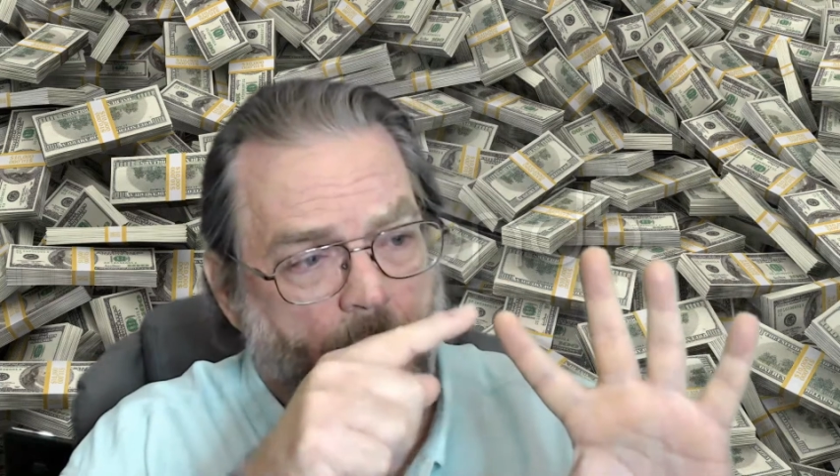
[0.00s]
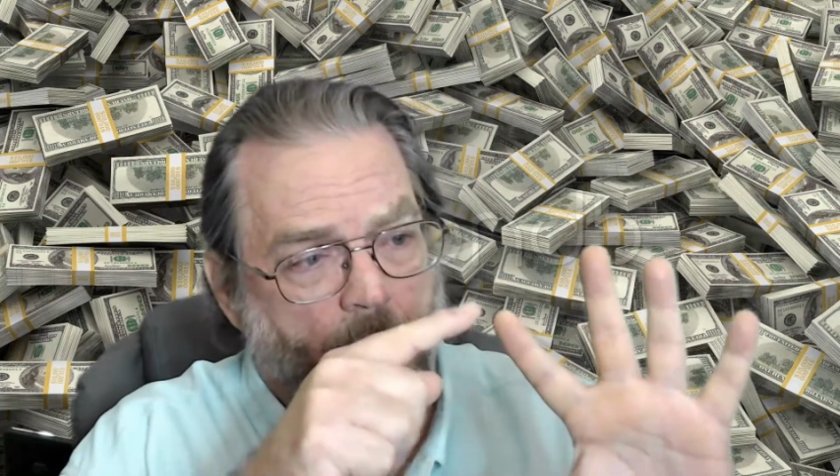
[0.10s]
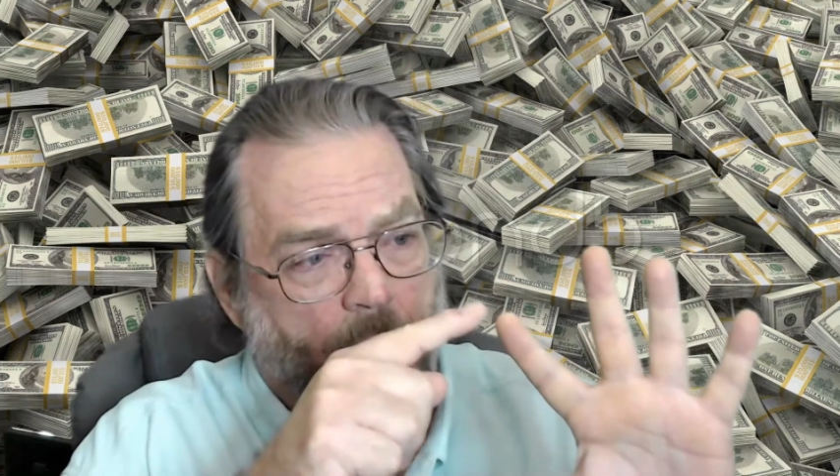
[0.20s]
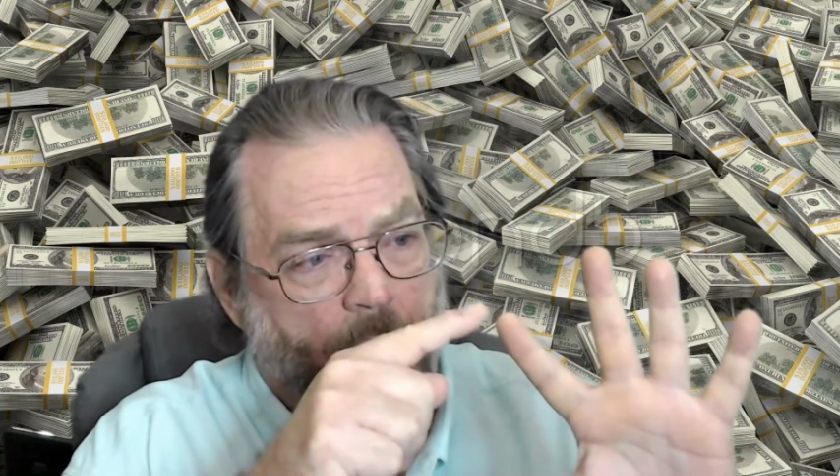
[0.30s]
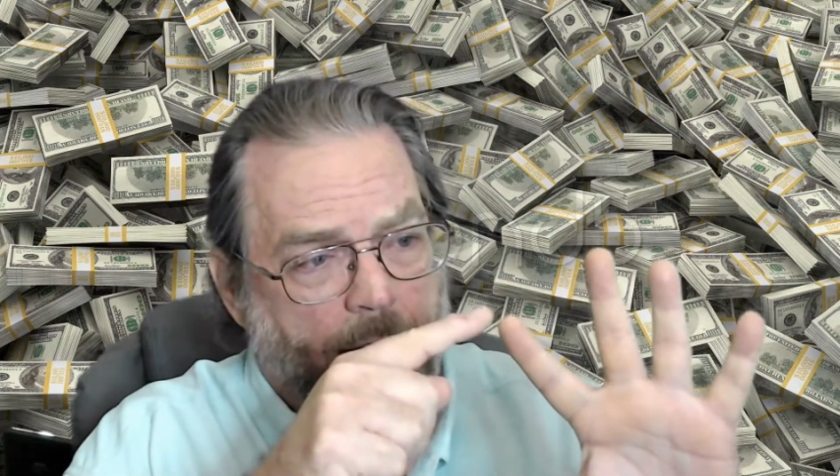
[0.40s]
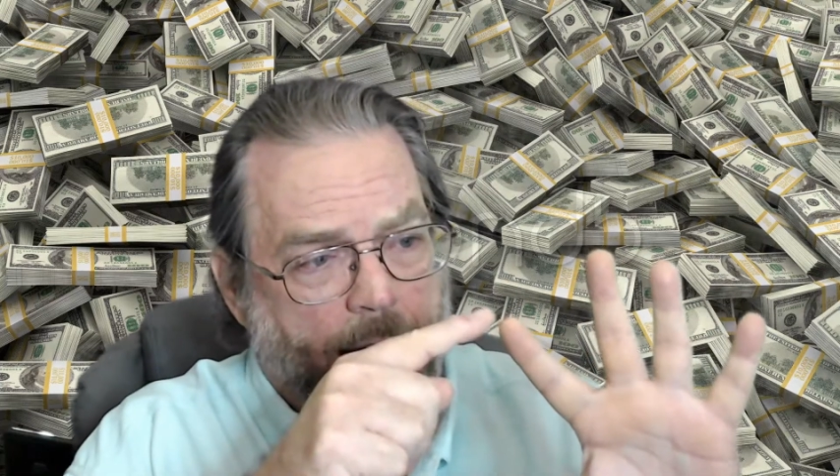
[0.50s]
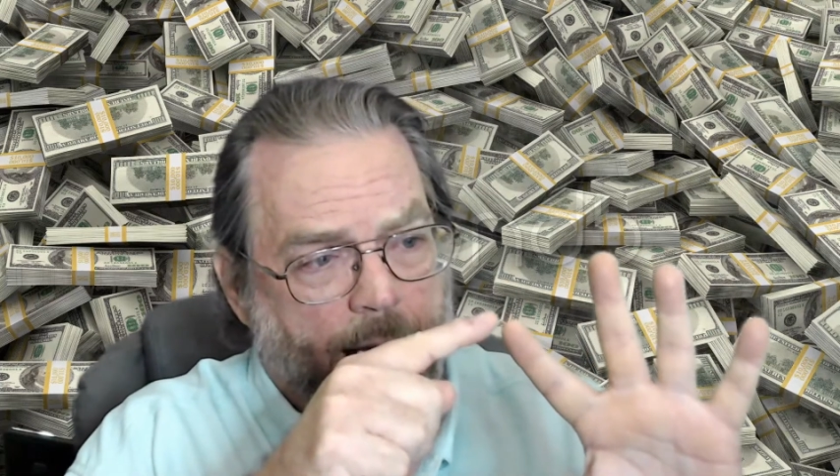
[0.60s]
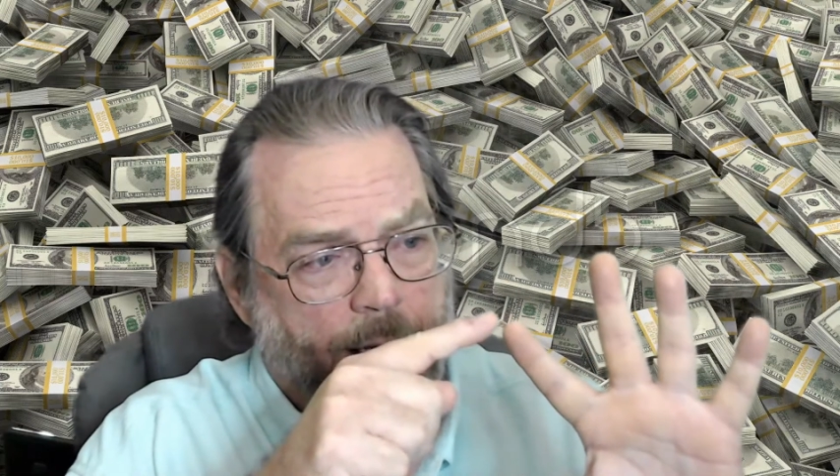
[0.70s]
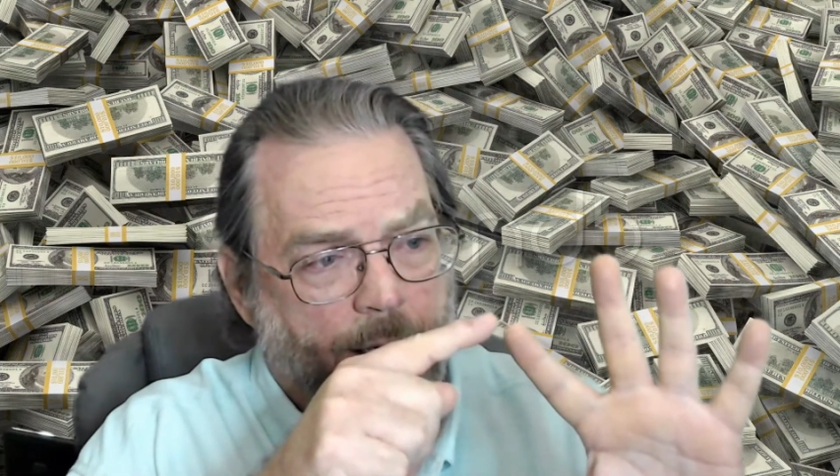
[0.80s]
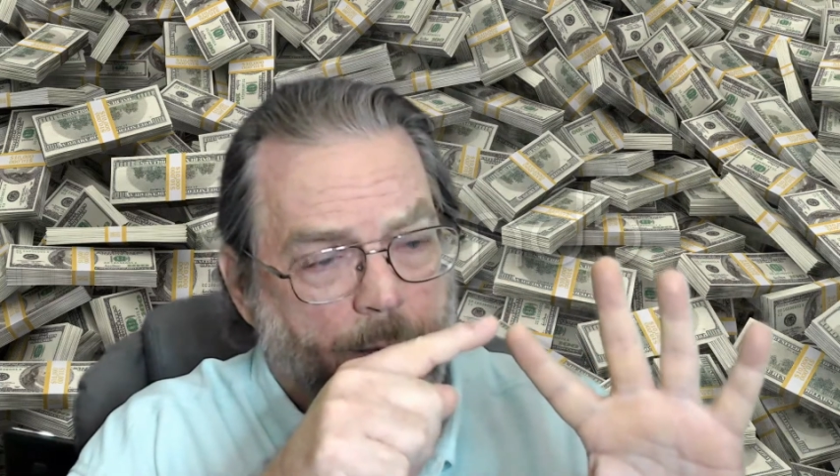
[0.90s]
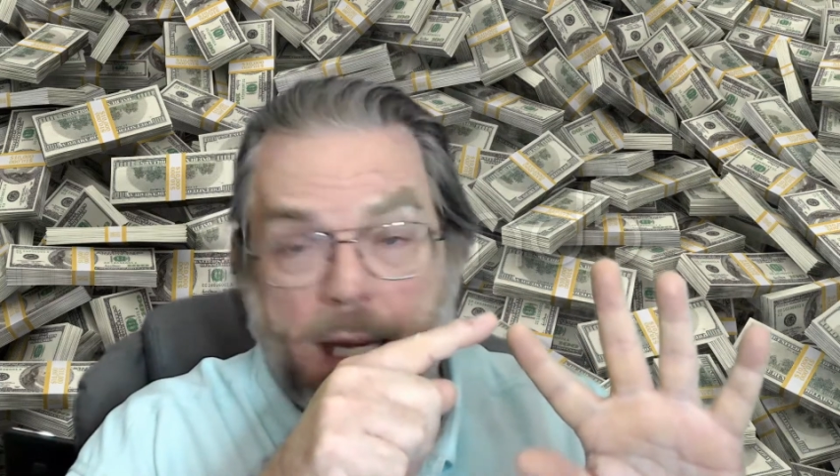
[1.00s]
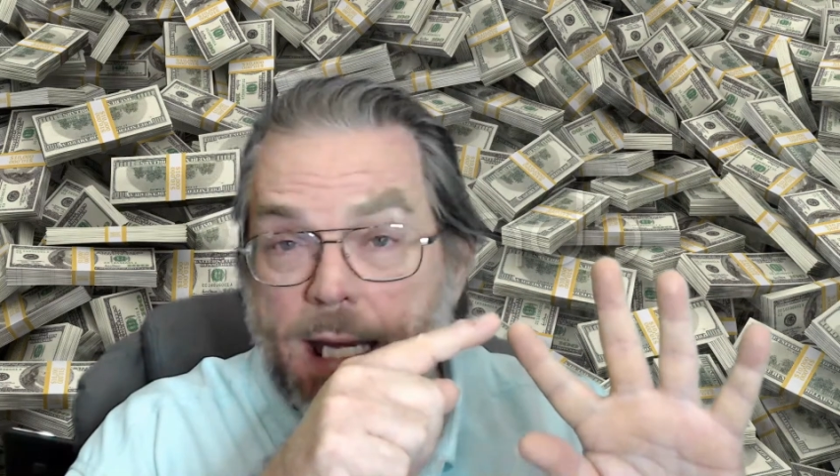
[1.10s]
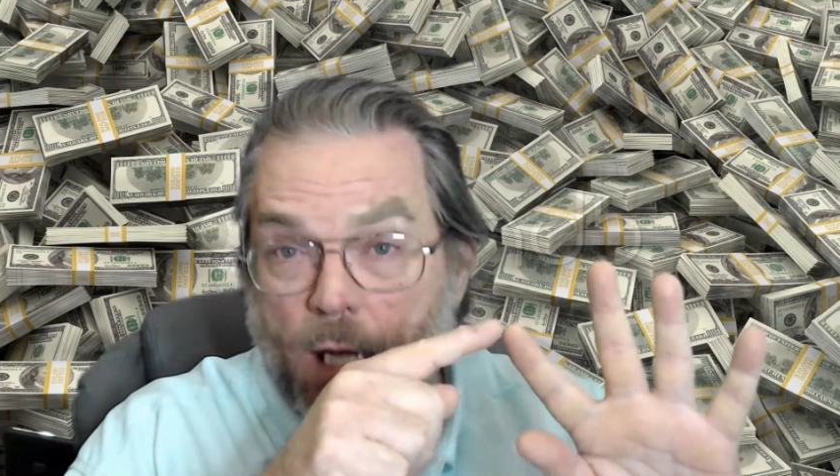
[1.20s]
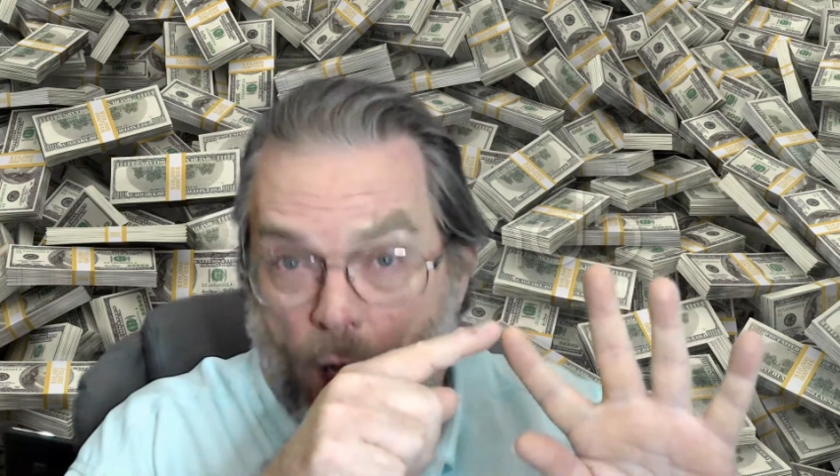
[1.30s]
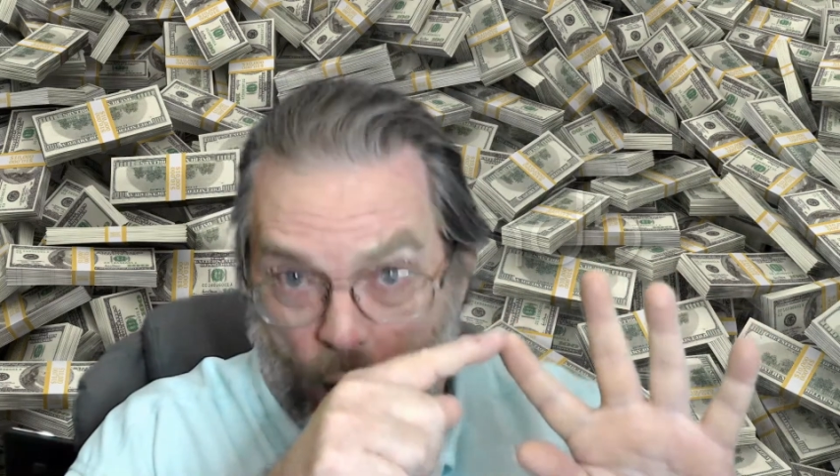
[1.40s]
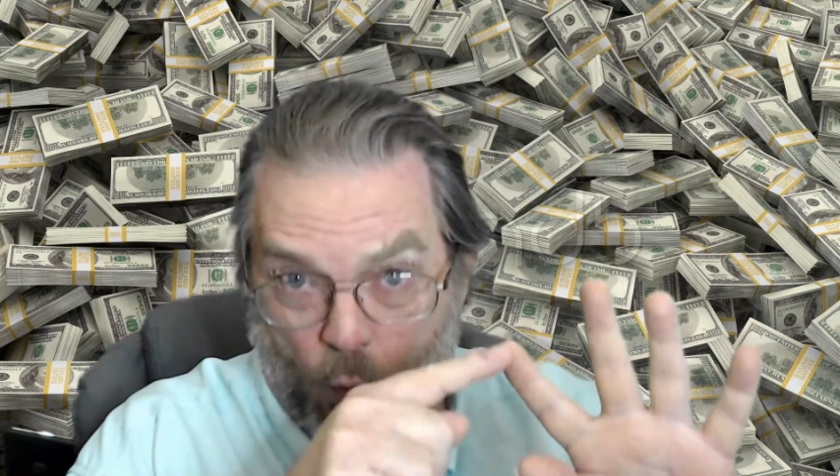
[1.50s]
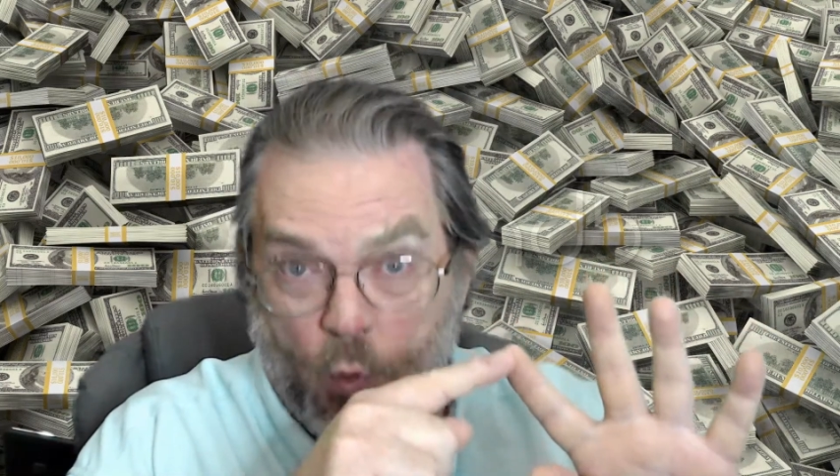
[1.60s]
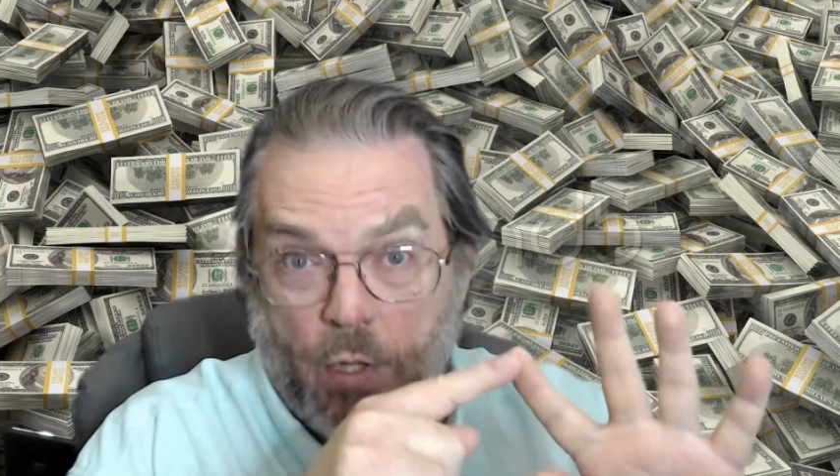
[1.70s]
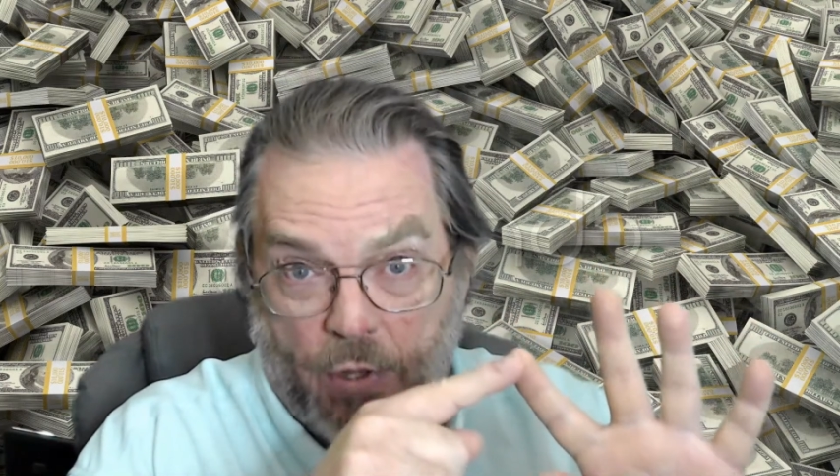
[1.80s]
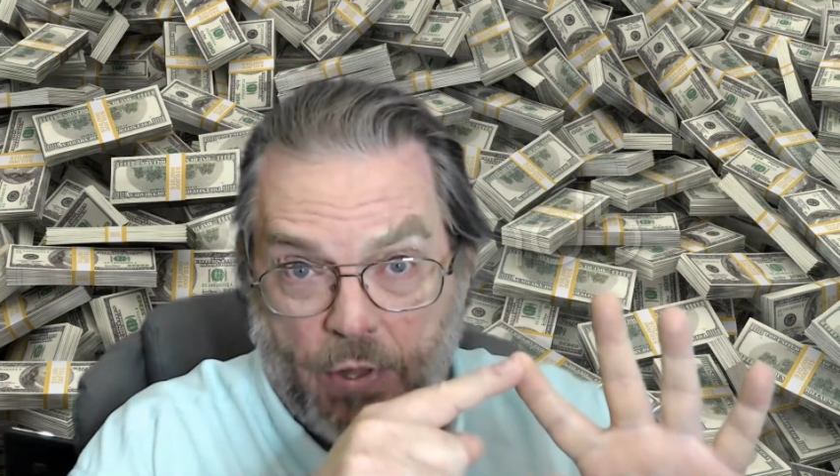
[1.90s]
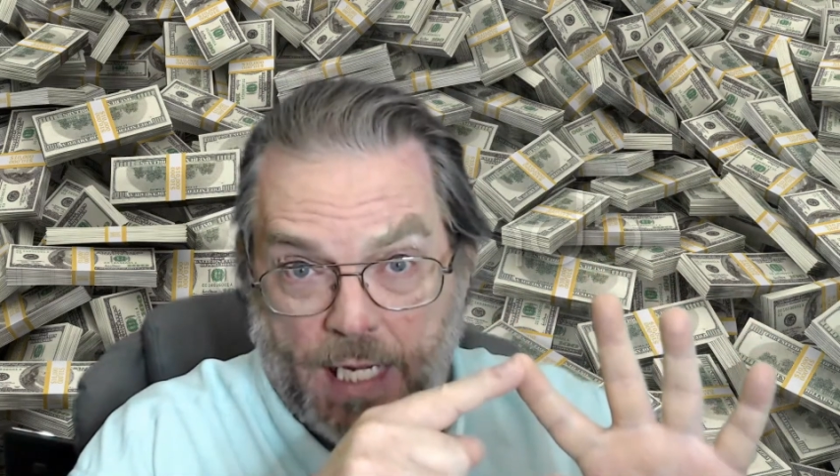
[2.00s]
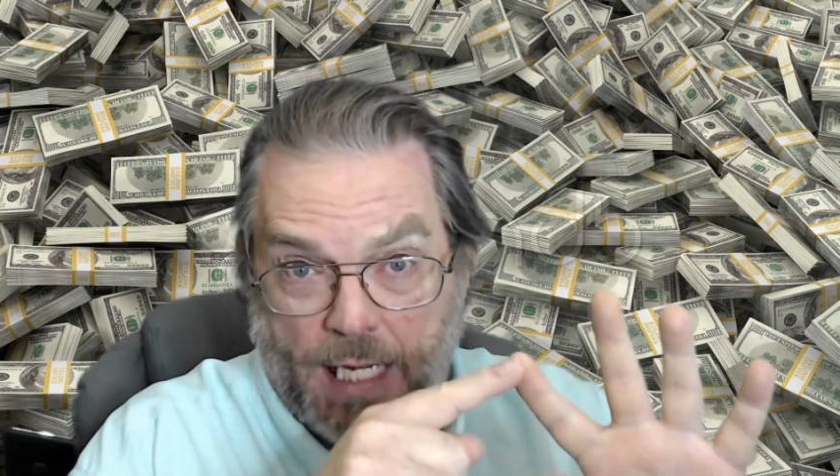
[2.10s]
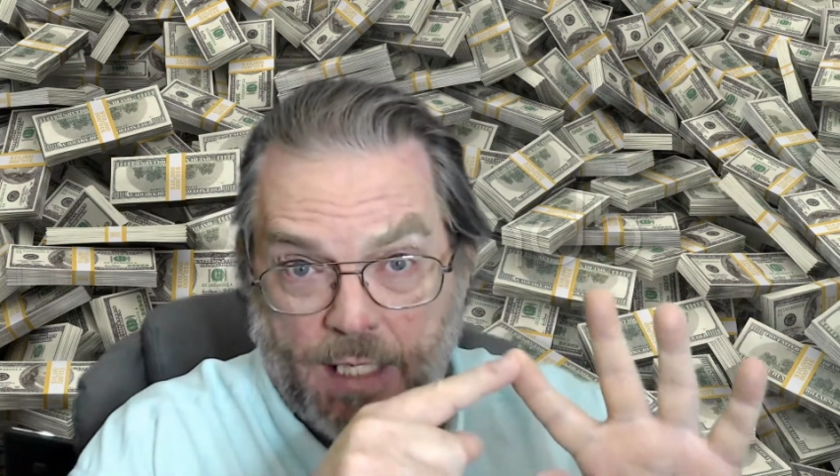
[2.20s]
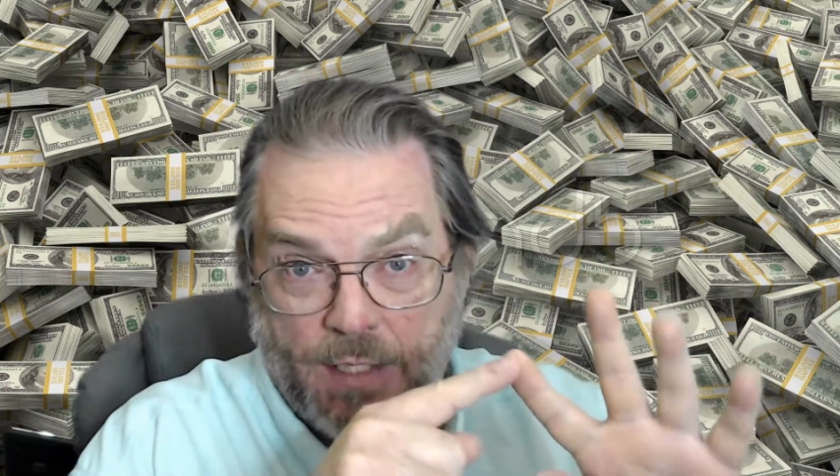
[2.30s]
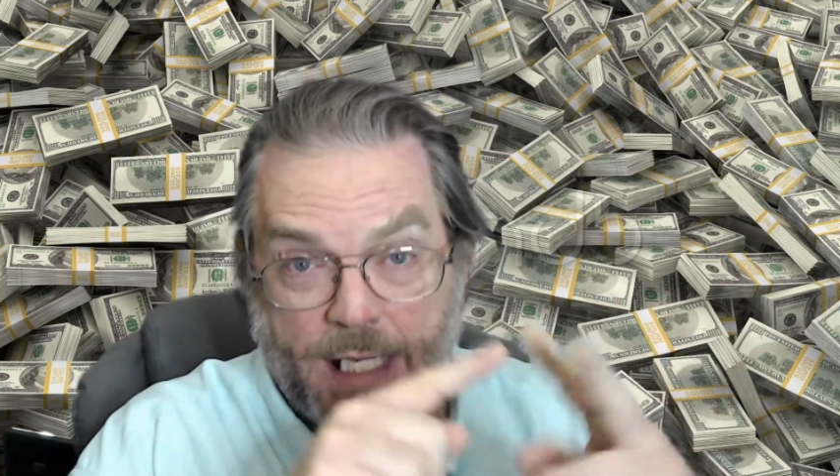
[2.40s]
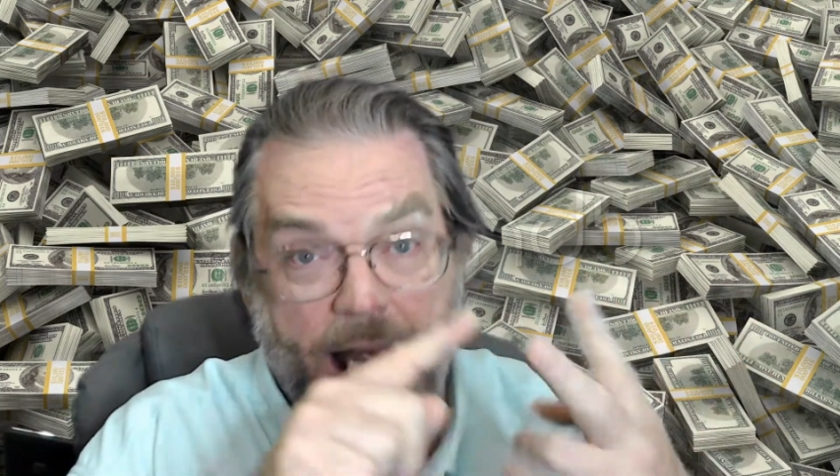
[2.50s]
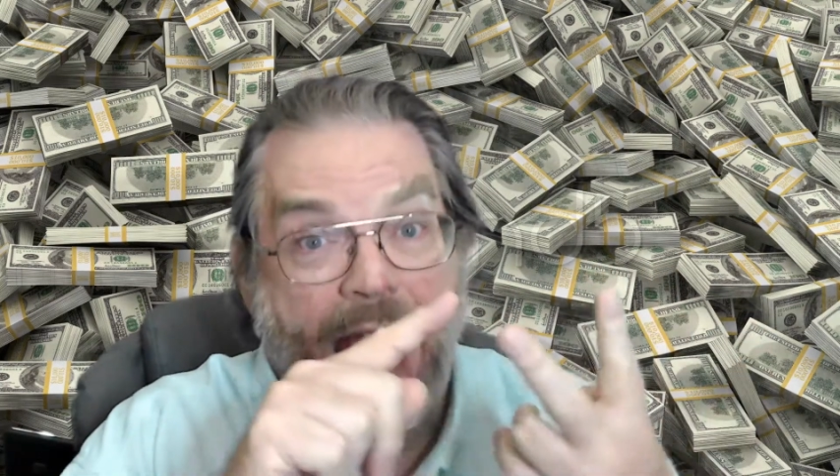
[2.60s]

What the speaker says: and being owed things and